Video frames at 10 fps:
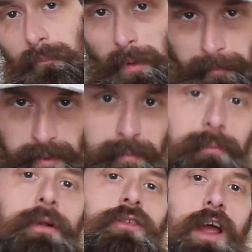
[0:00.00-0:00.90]

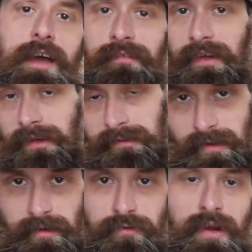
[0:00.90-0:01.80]
bumper-to-bumper traffic,
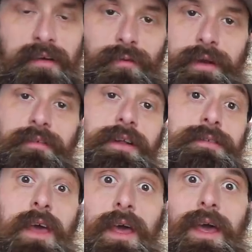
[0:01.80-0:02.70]
extended drive, whatever it is,